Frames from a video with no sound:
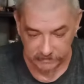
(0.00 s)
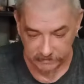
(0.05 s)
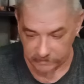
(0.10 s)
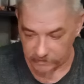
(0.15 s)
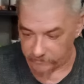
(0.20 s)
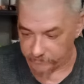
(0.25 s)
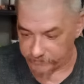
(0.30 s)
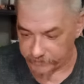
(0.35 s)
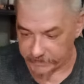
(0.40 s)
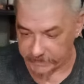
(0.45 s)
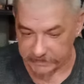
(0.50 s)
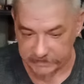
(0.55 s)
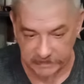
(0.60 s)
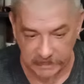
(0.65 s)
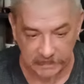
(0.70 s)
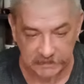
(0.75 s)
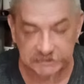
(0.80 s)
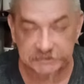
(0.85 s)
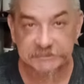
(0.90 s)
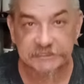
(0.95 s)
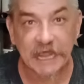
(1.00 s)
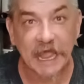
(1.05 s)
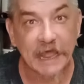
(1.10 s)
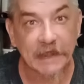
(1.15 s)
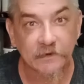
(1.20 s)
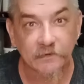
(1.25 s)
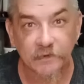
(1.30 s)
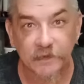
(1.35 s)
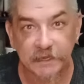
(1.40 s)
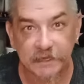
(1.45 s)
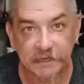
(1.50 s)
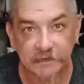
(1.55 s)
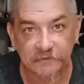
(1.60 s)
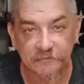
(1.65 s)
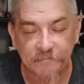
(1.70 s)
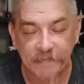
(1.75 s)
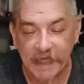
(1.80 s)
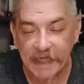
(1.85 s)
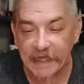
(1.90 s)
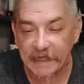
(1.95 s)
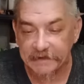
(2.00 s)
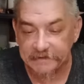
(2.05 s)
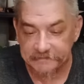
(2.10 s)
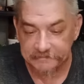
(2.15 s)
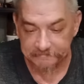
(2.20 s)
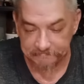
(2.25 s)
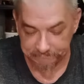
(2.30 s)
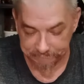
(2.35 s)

Hopefully it's not shadowing as bad.